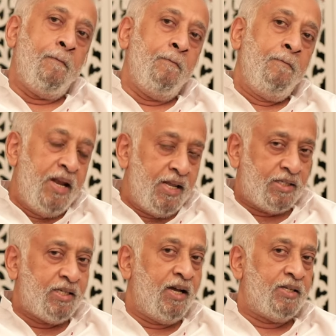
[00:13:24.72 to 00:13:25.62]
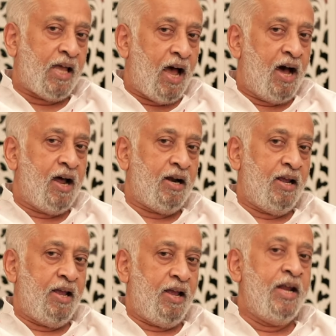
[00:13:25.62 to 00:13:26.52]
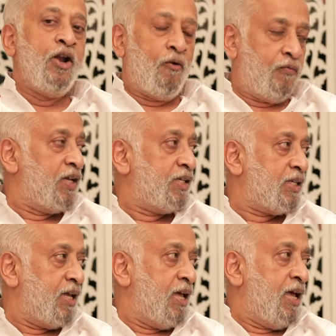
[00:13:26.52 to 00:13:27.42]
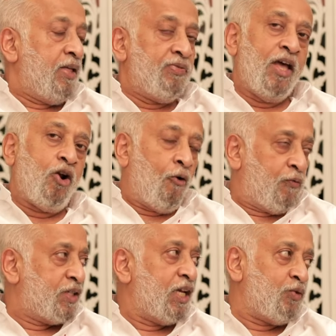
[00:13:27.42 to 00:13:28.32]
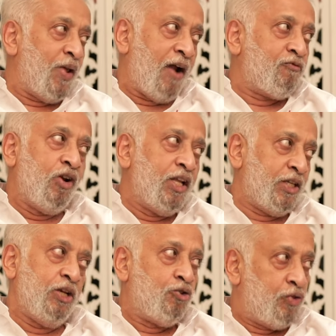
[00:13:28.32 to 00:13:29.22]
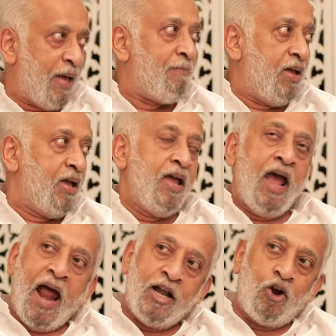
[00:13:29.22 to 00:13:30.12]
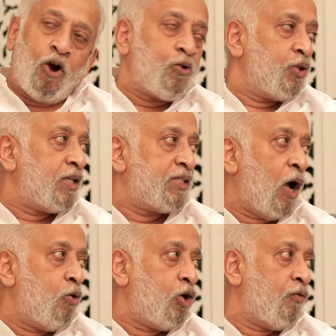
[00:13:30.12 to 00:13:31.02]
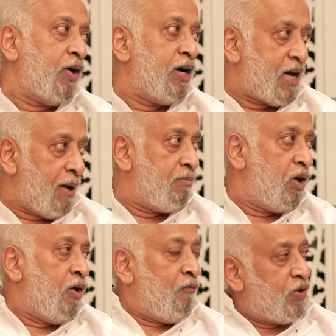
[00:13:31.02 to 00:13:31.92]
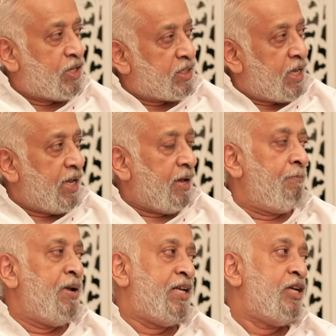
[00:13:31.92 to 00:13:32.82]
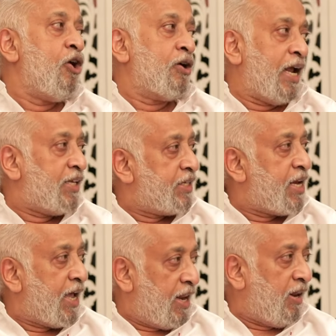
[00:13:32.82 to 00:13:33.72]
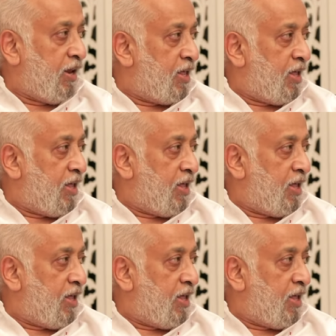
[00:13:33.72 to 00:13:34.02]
ministers are in office, their officers will have to listen to them and not to the sound of a drum which is beating on Raisina Hill